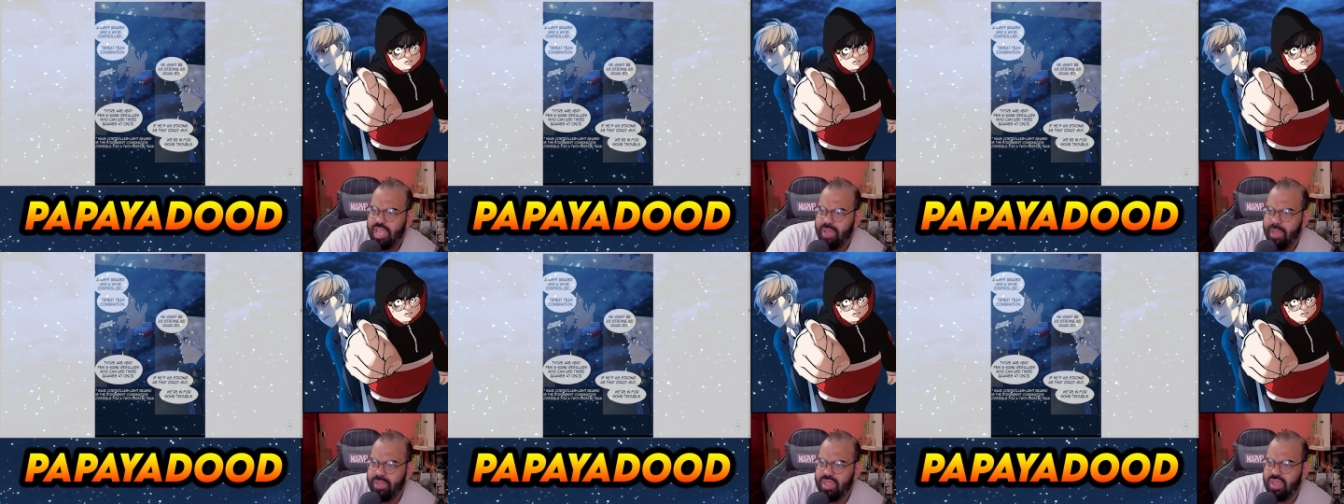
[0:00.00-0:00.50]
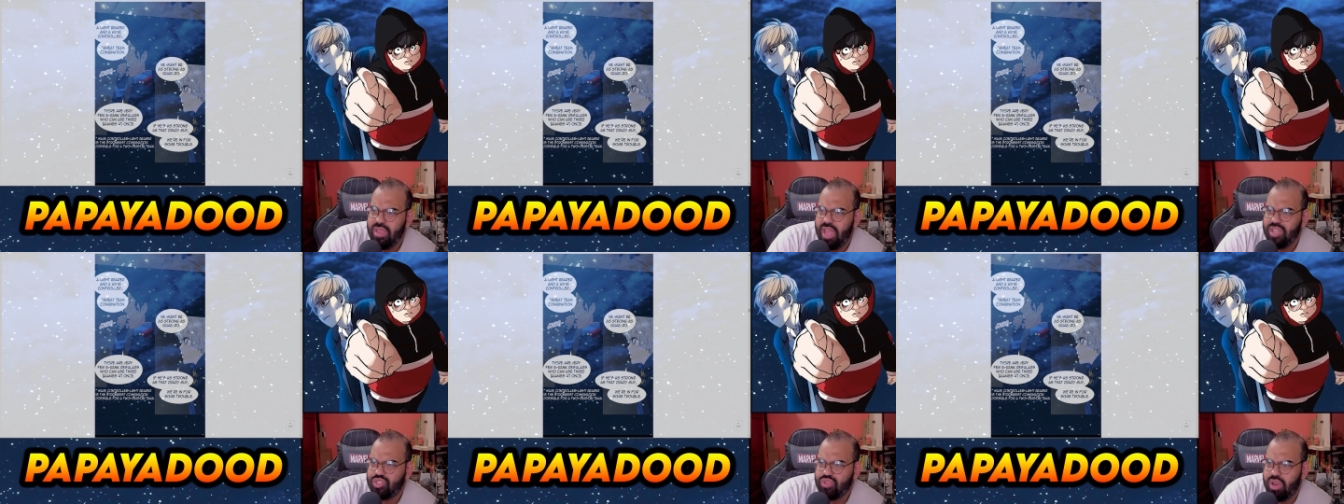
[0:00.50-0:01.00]
He might be
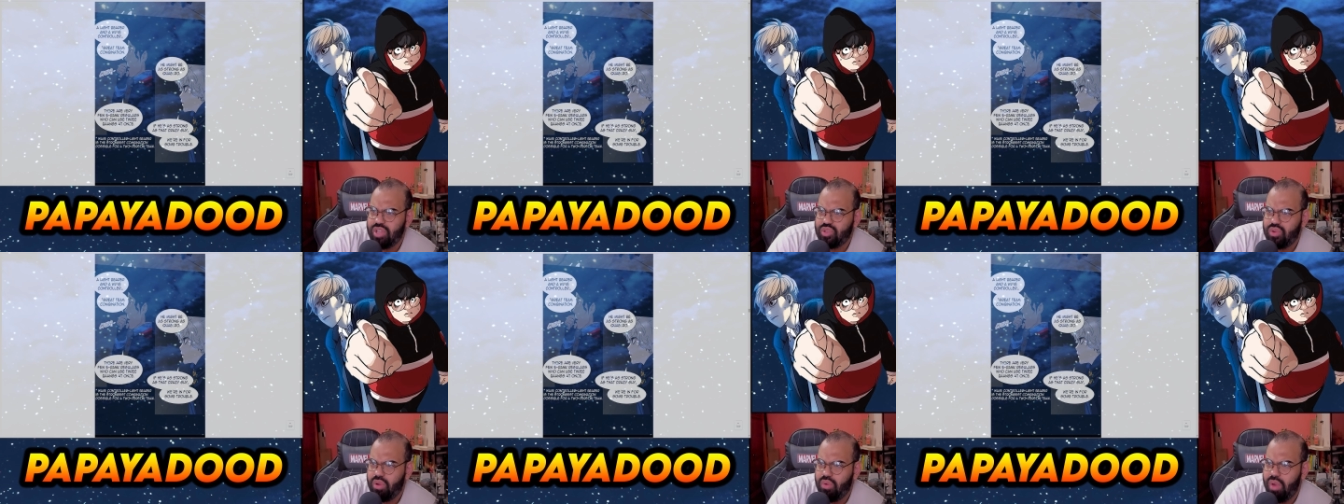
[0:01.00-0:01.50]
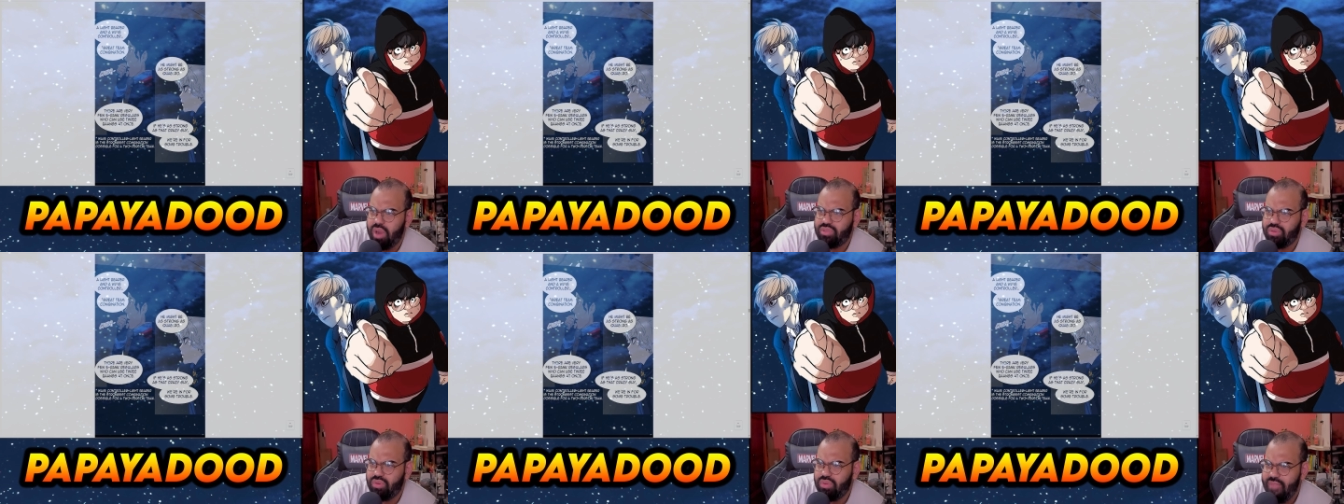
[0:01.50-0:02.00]
as strong as
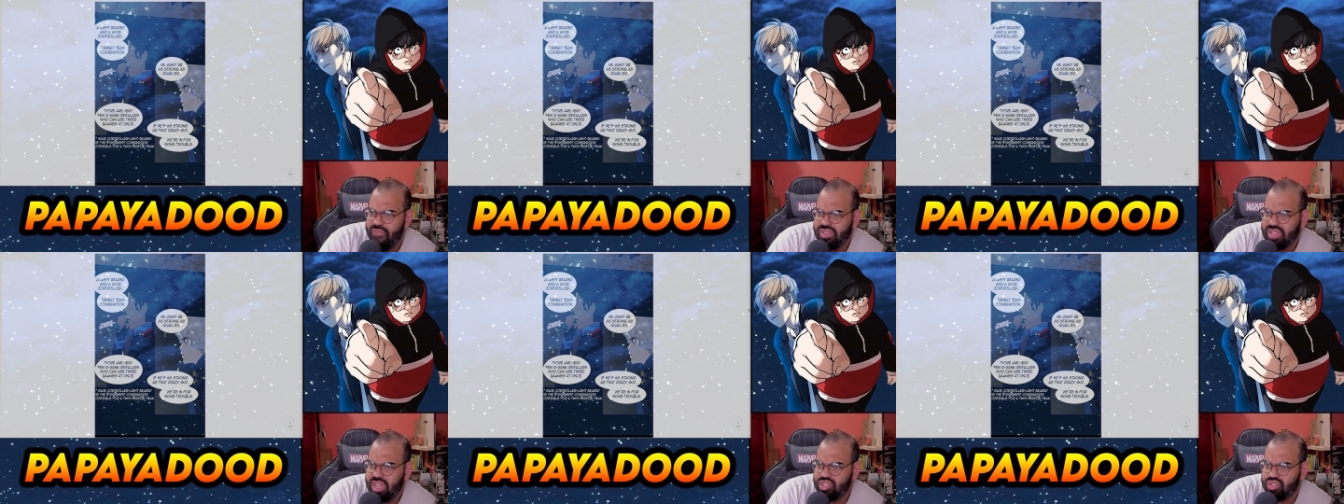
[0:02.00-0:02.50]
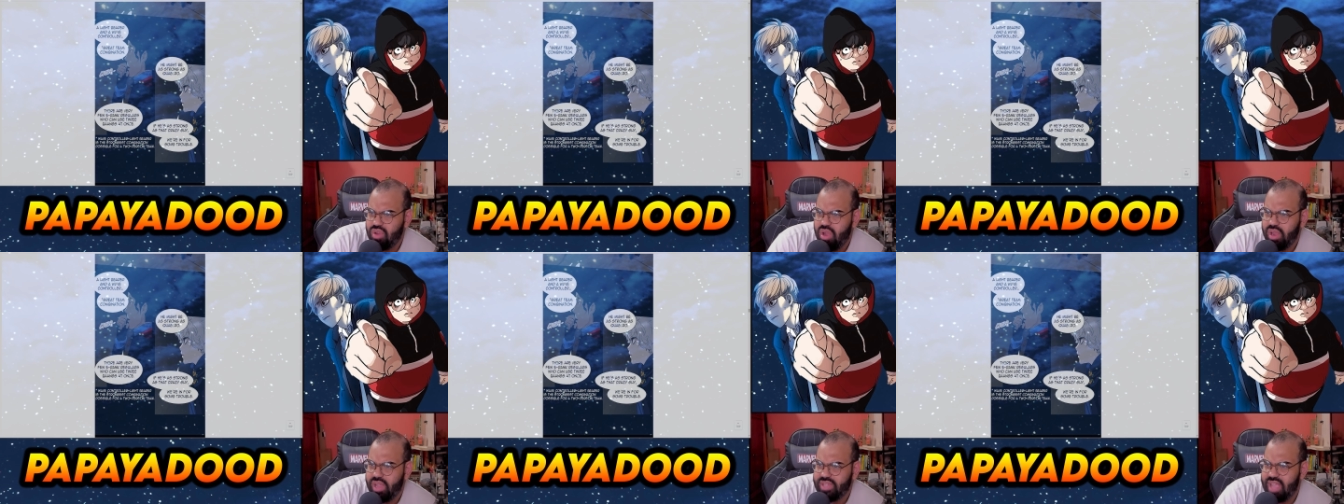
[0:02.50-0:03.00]
Quartro. If he's as
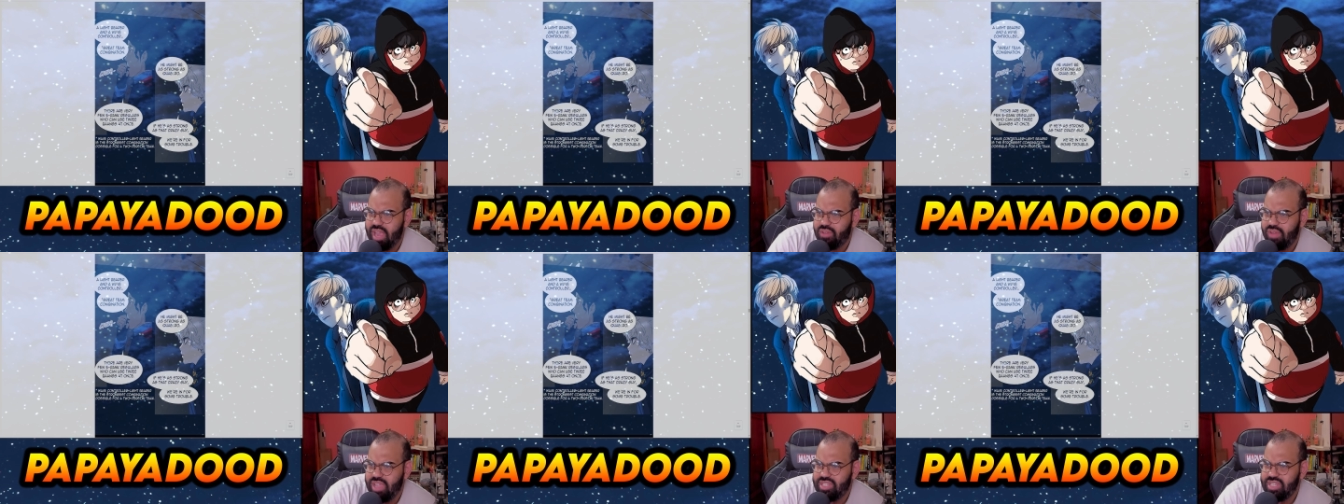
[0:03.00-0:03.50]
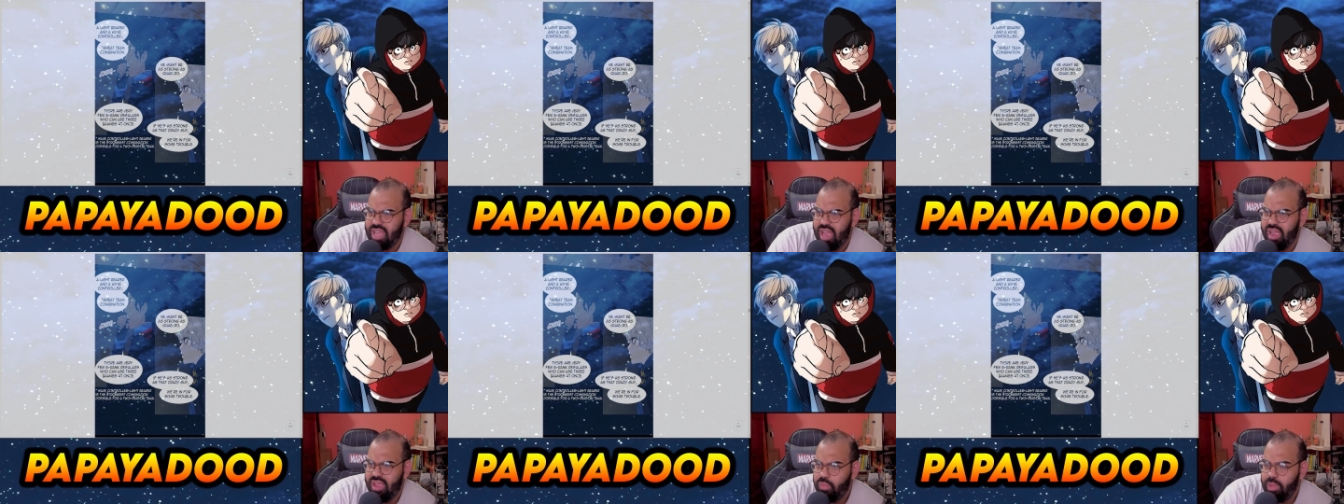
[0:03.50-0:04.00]
strong as that crazy
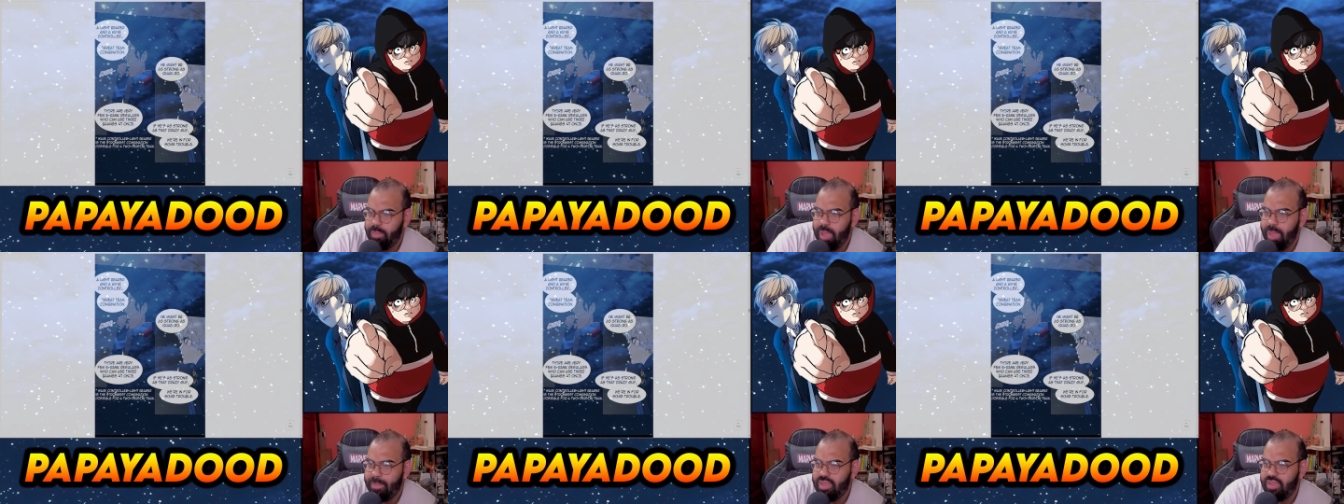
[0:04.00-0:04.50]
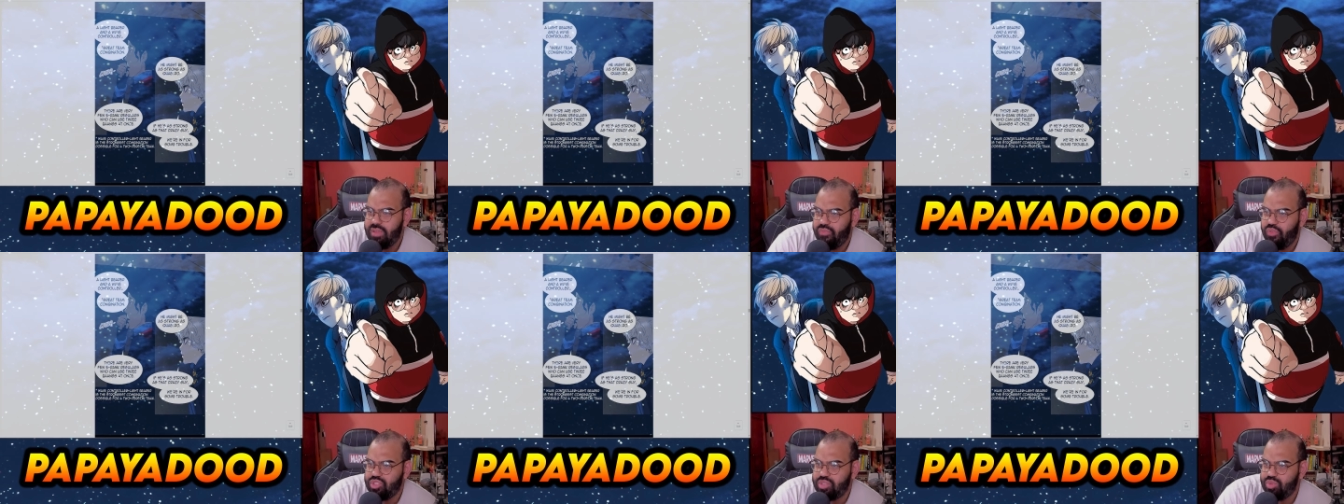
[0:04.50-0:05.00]
guy, he might be in
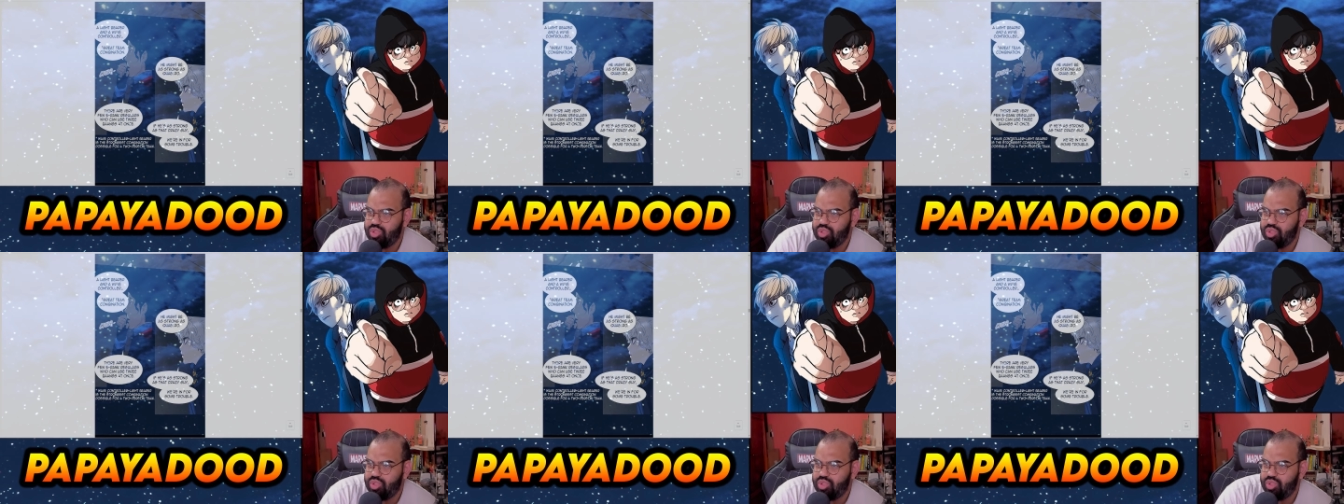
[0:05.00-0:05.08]
for some